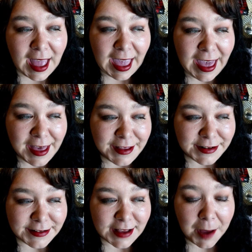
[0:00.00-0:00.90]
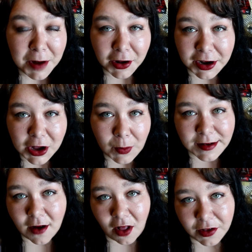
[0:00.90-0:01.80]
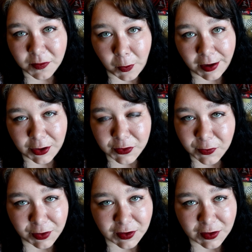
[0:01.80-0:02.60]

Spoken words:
And I'm not going to go into all the spoilers for